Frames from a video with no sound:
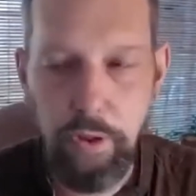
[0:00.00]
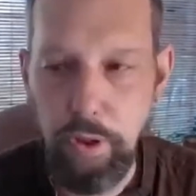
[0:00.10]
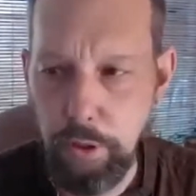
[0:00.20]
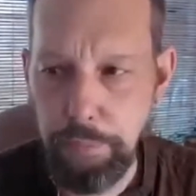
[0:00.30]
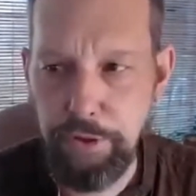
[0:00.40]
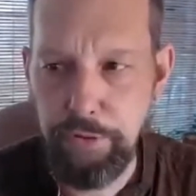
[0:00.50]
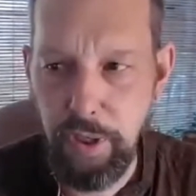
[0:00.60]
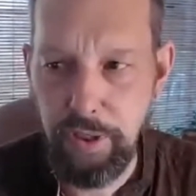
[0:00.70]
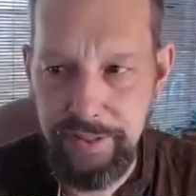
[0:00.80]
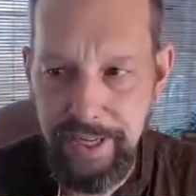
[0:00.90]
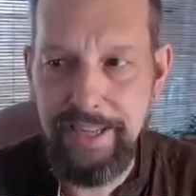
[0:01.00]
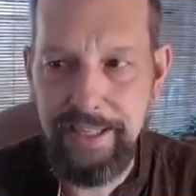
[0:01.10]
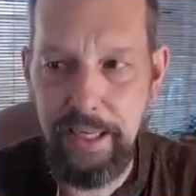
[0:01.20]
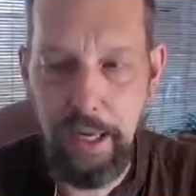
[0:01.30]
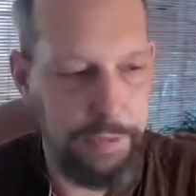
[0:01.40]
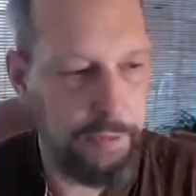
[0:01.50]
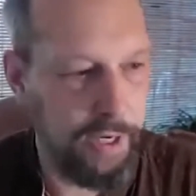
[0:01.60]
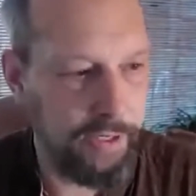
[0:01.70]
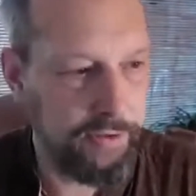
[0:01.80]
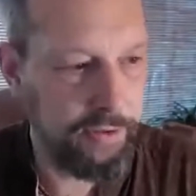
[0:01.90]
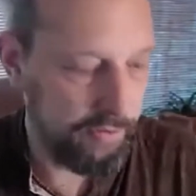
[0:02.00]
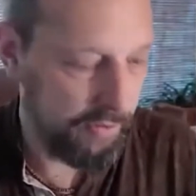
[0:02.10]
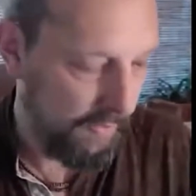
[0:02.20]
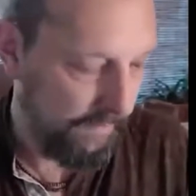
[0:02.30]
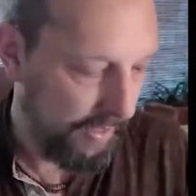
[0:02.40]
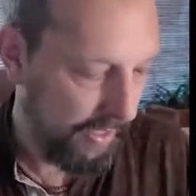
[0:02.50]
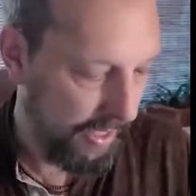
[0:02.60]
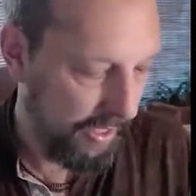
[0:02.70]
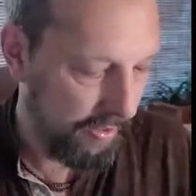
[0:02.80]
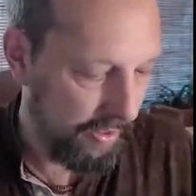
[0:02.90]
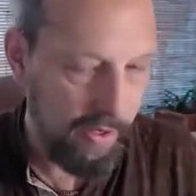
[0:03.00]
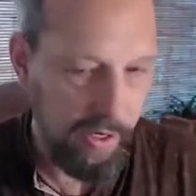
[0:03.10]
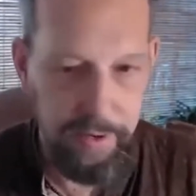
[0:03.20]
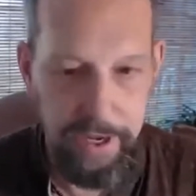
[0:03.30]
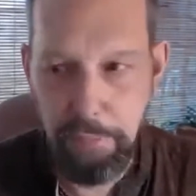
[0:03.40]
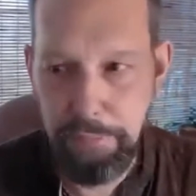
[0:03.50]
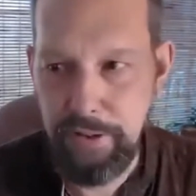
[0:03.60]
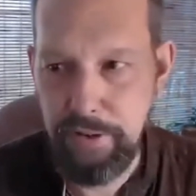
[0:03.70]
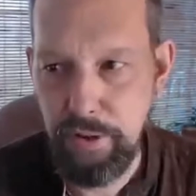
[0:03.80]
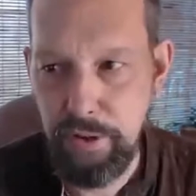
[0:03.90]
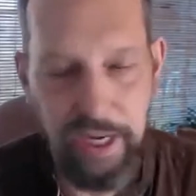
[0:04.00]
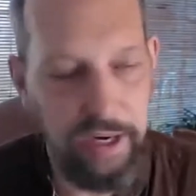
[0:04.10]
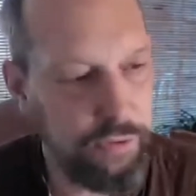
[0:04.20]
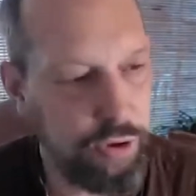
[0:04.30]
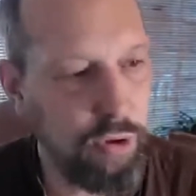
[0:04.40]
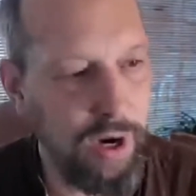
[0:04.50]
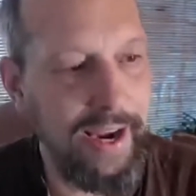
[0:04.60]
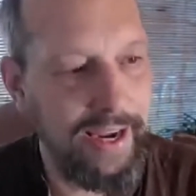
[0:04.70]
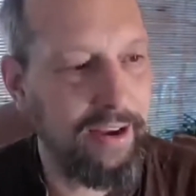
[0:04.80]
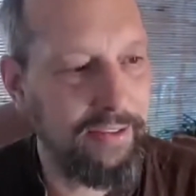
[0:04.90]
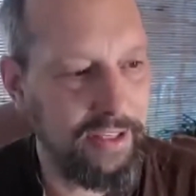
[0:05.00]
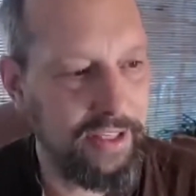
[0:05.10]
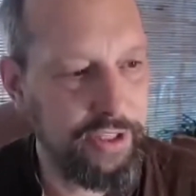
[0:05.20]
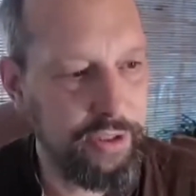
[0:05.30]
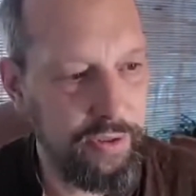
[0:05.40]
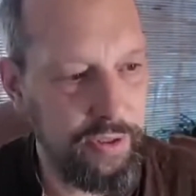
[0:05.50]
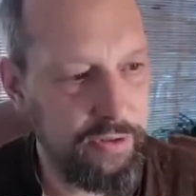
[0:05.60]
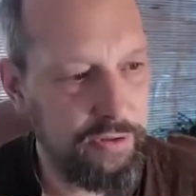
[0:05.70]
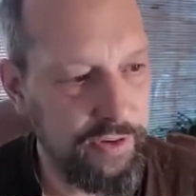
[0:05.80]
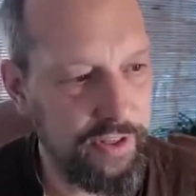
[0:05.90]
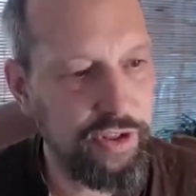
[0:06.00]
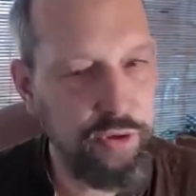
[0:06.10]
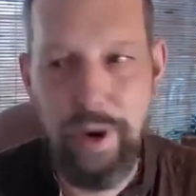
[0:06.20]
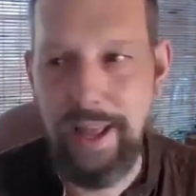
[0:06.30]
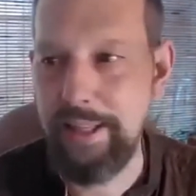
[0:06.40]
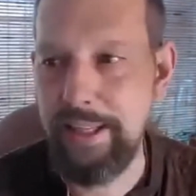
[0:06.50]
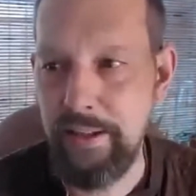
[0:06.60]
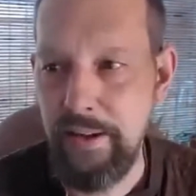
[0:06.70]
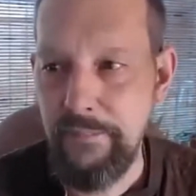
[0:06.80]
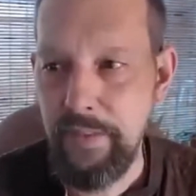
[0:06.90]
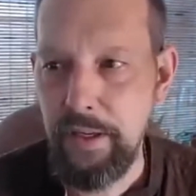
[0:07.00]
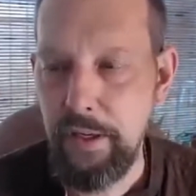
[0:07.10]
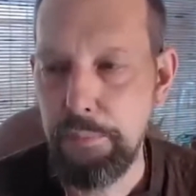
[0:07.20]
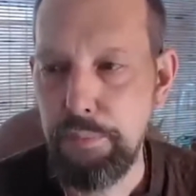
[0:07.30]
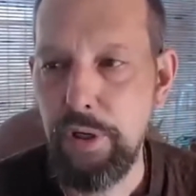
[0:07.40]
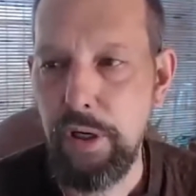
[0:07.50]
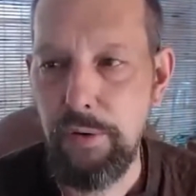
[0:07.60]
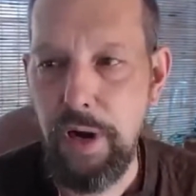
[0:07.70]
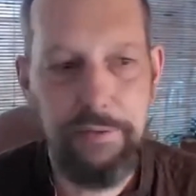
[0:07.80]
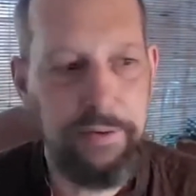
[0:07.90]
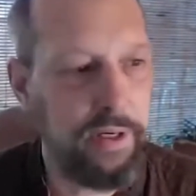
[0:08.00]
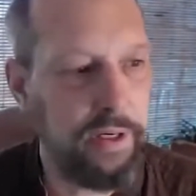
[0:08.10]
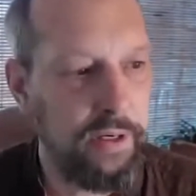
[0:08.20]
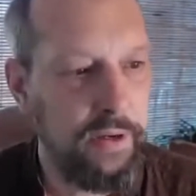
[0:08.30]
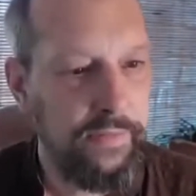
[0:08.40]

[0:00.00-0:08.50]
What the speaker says: herbs as well, tightening up the muscles and helping to kind of dry out the tissue and for swelling. Punarava